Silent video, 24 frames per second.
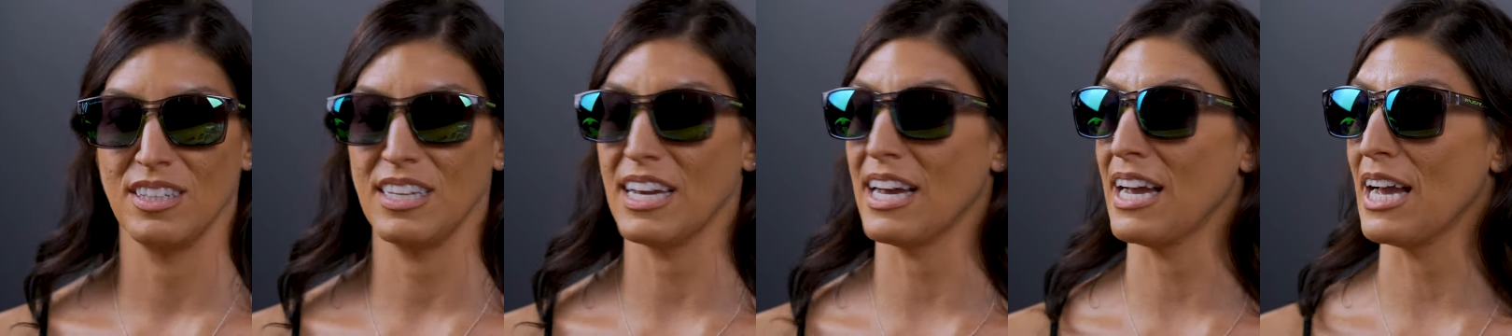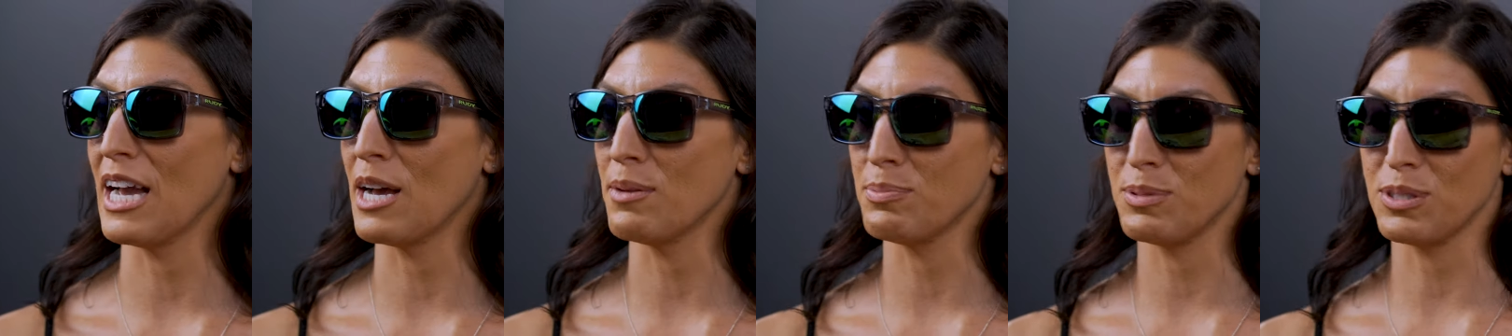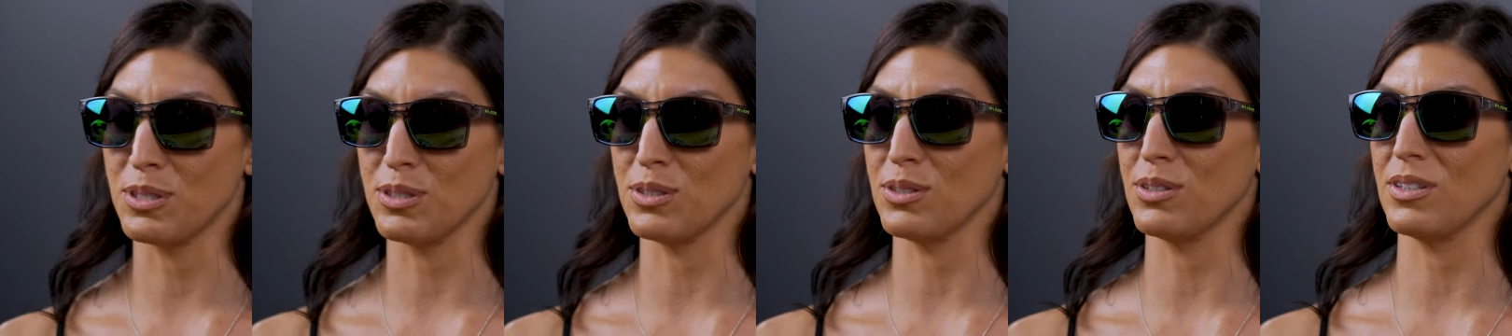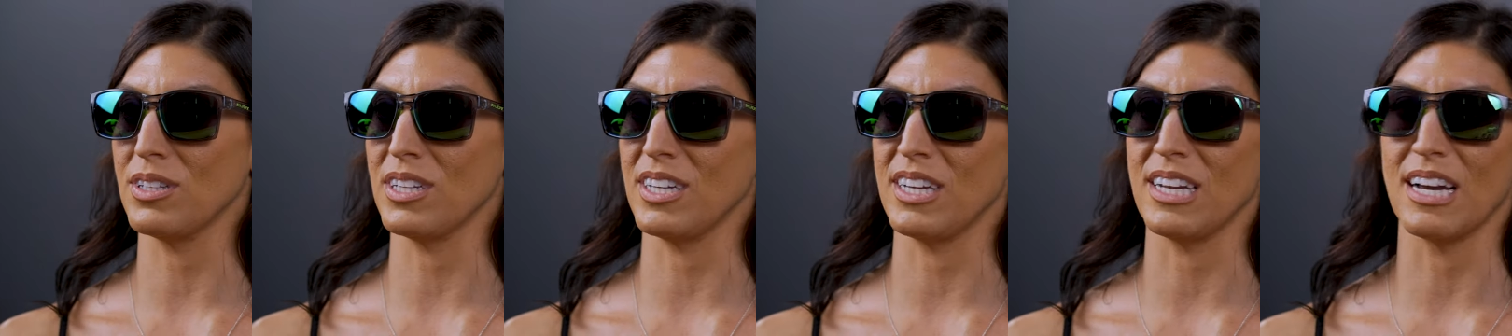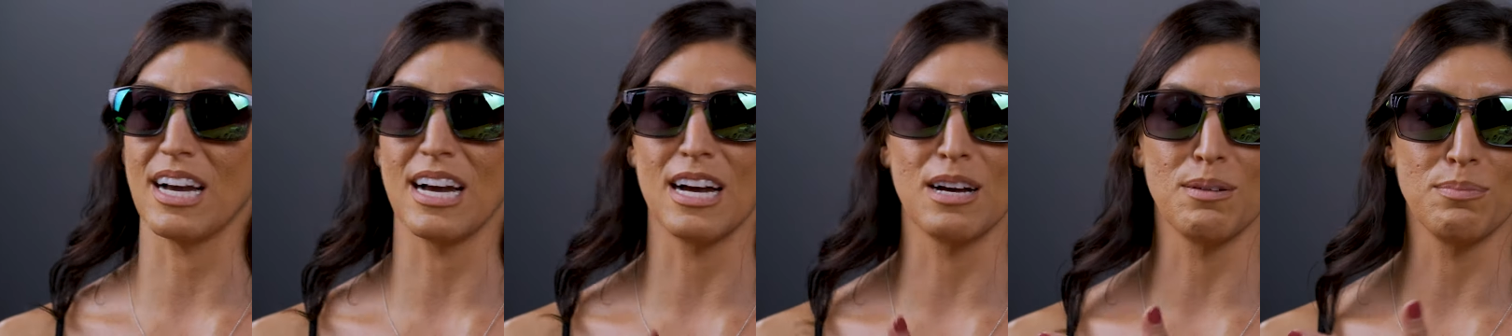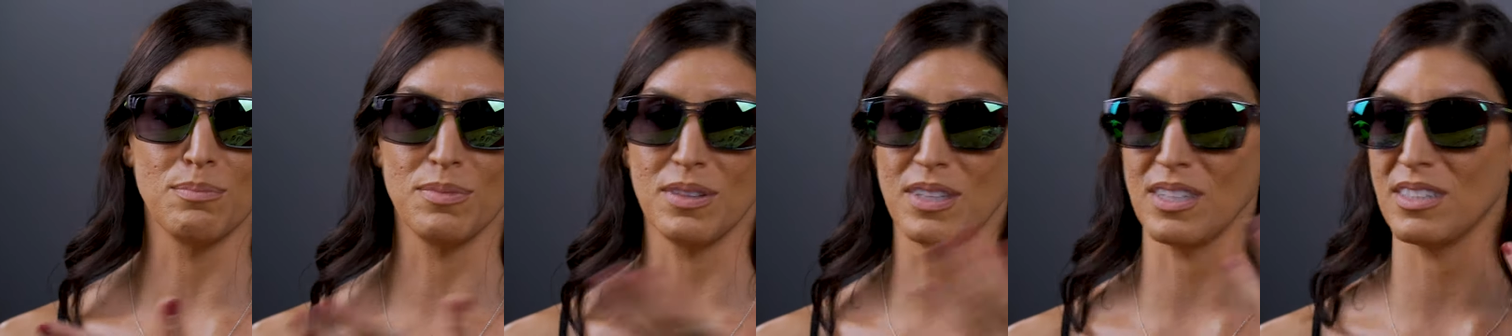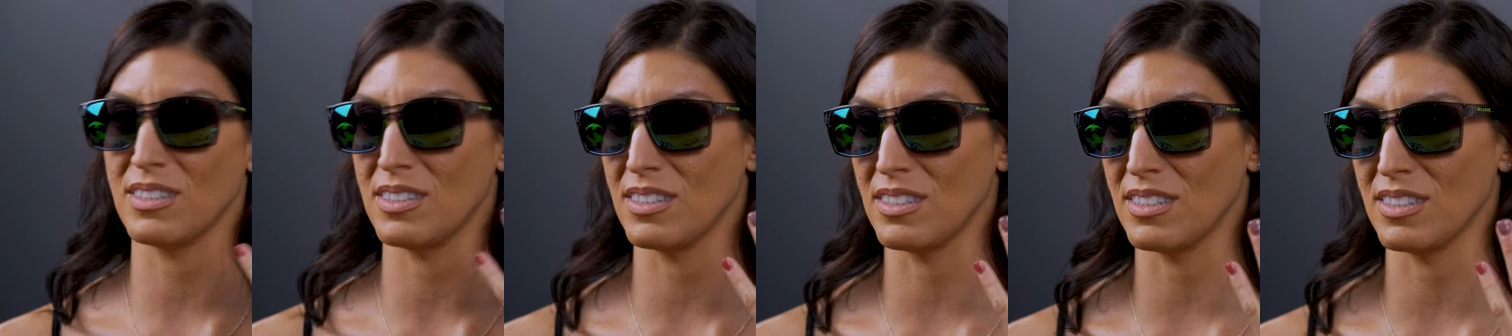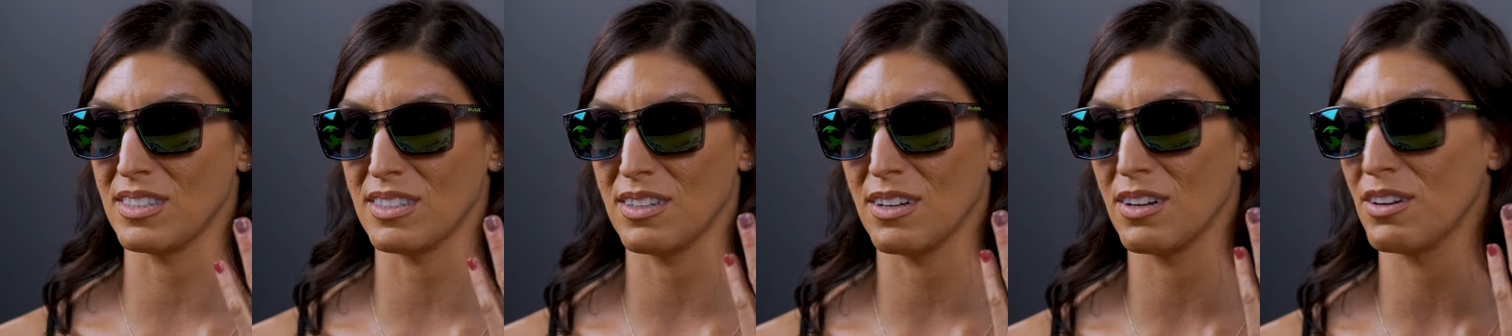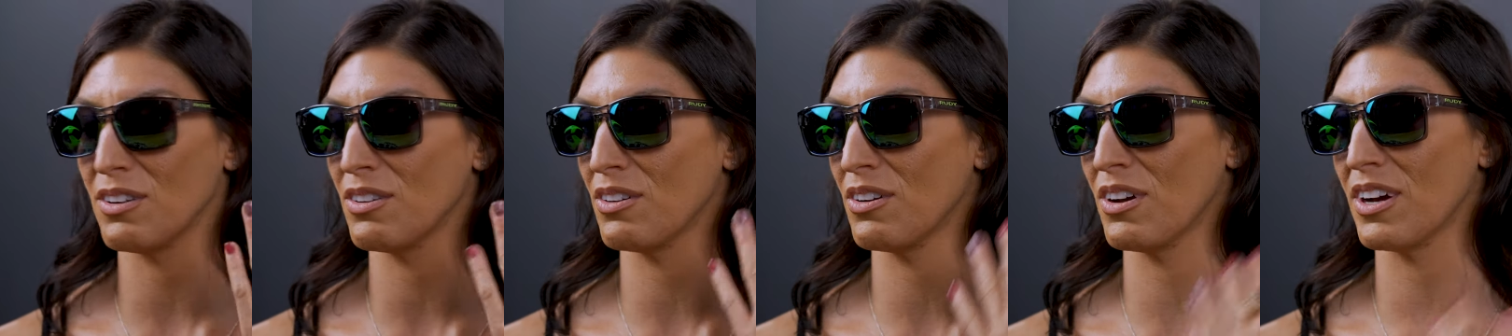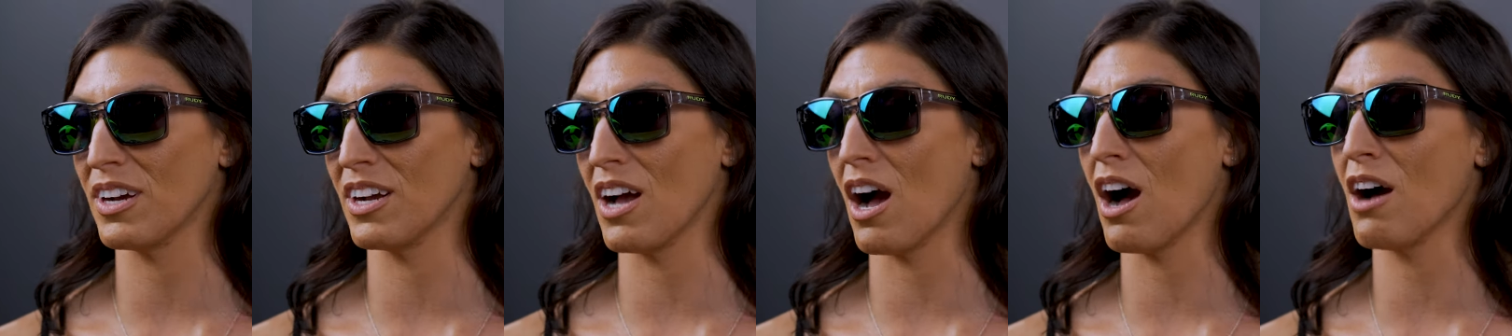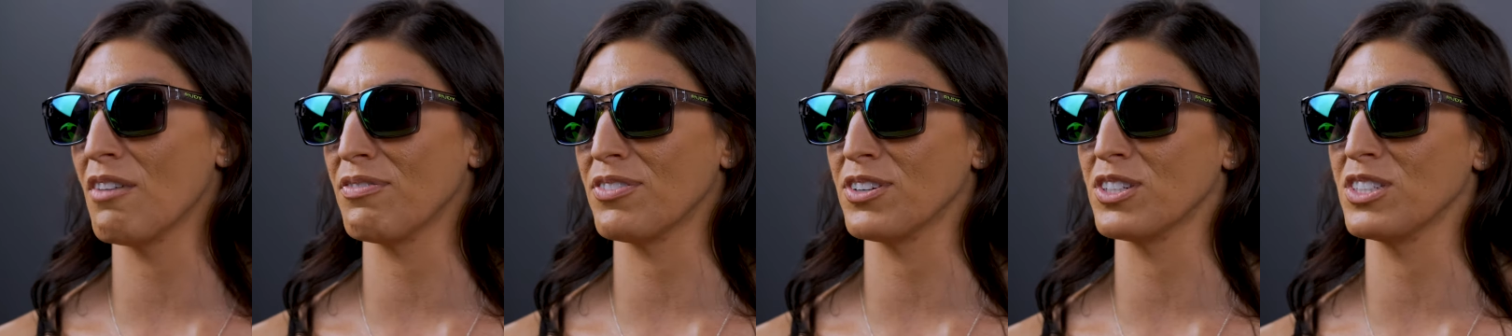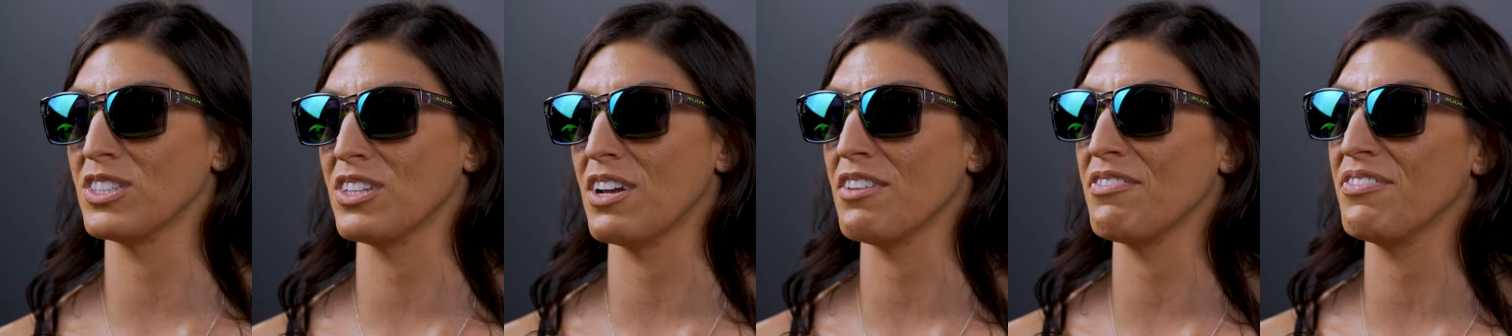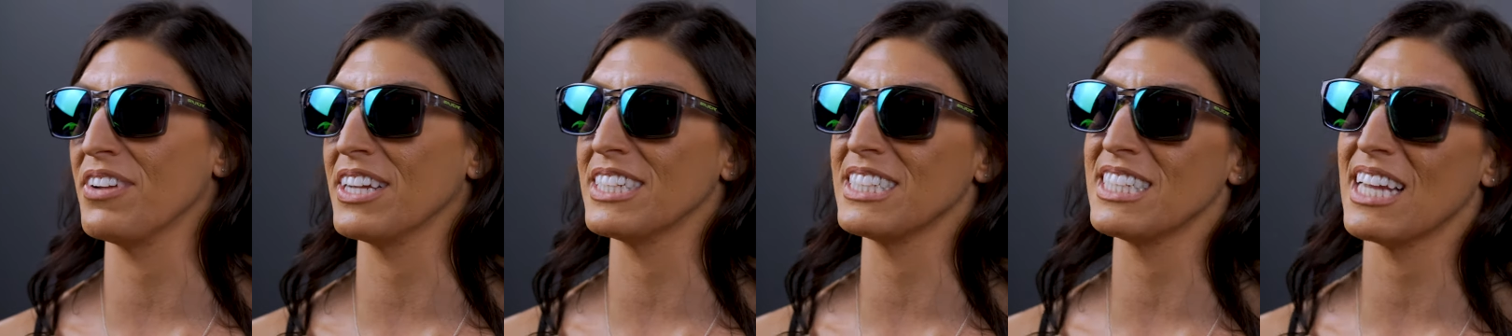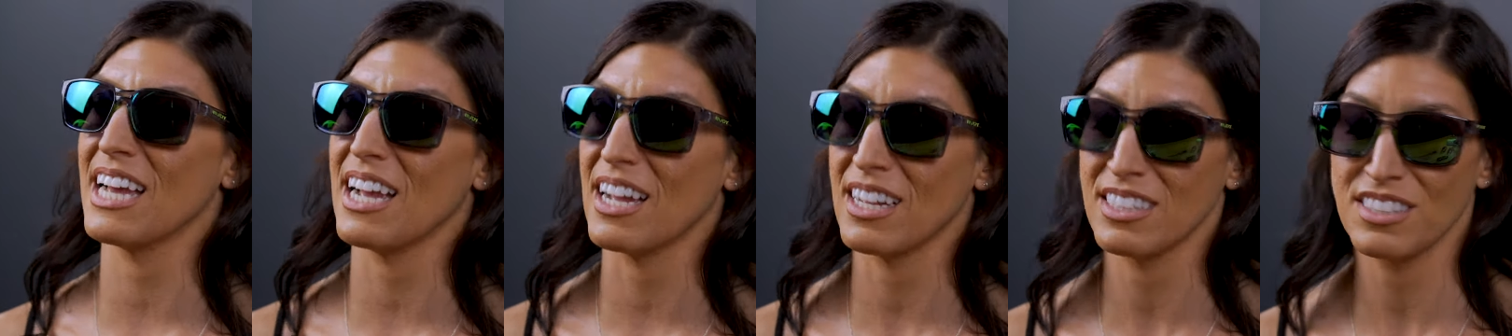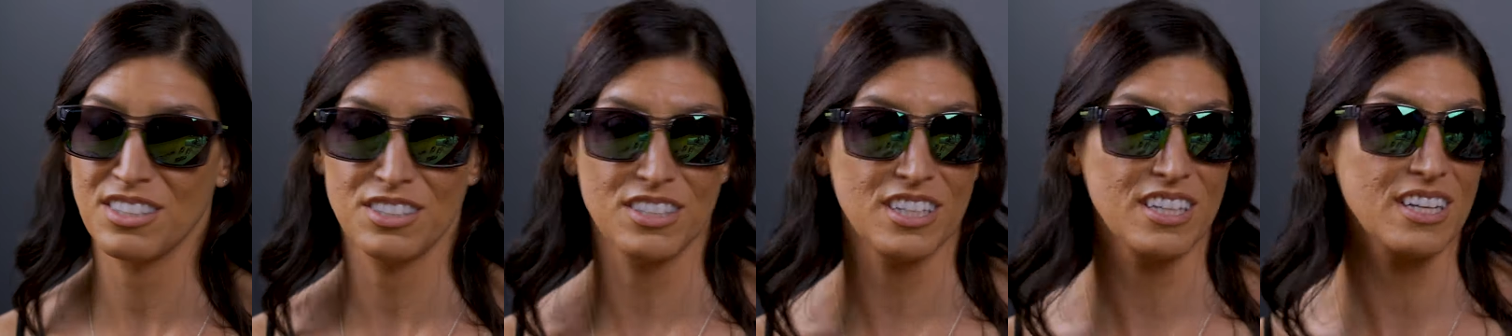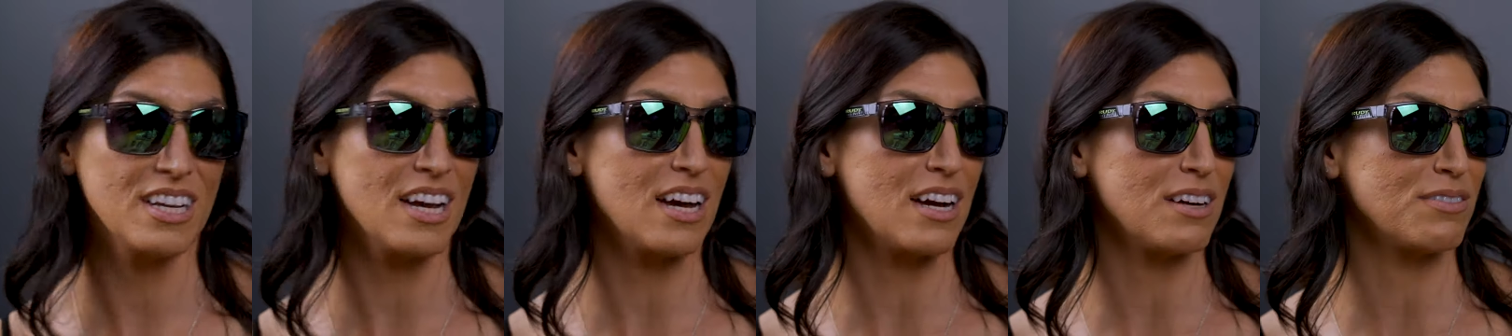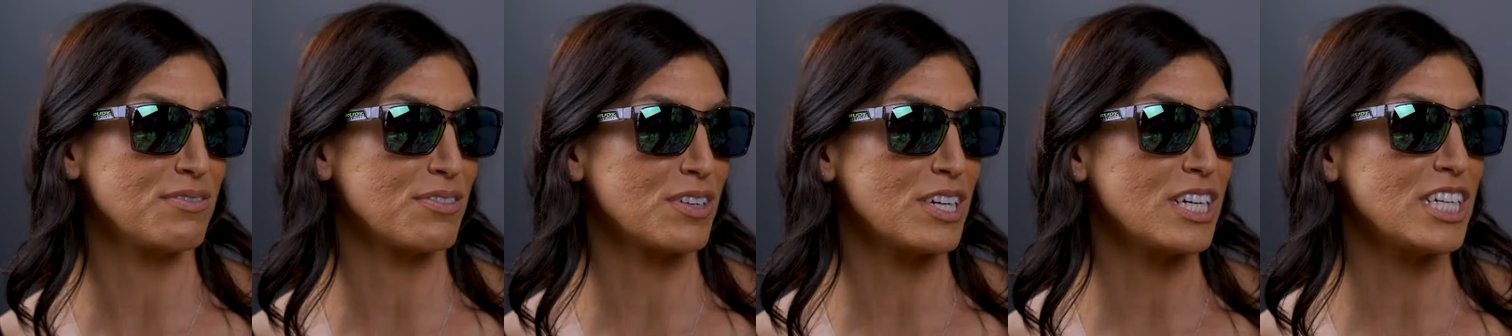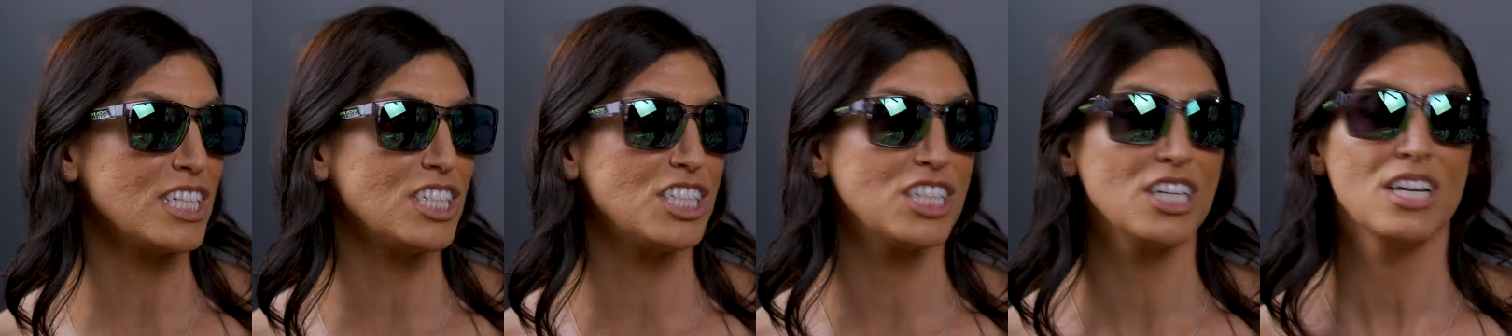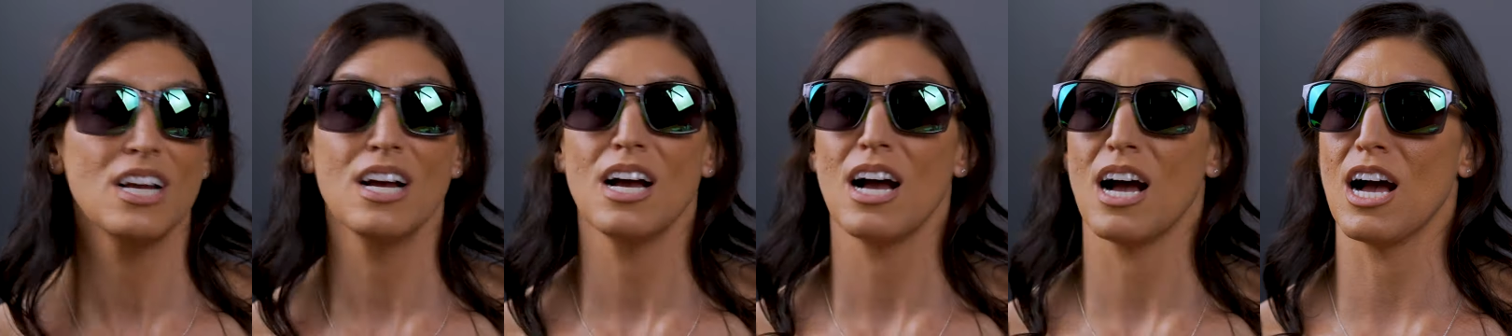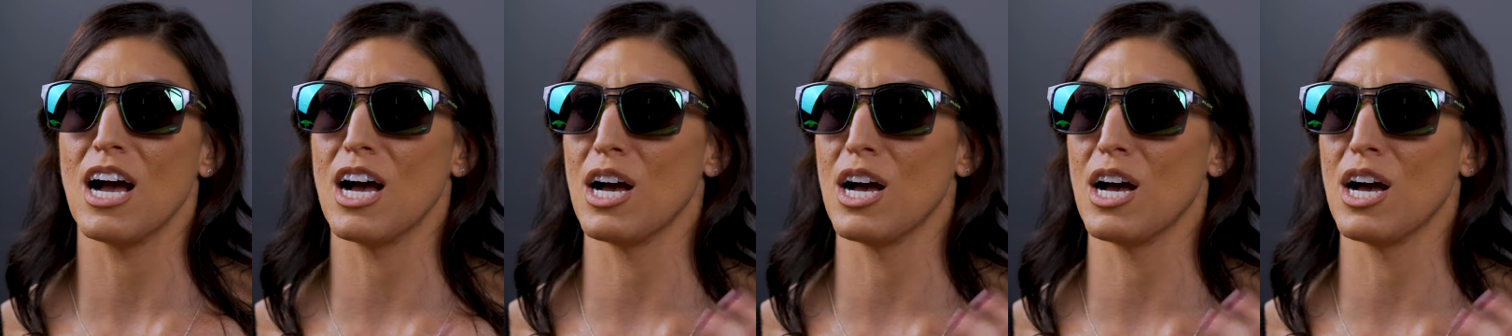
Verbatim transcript: Yeah, absolutely. Um, this is offers fantastic coverage, mm-hmm.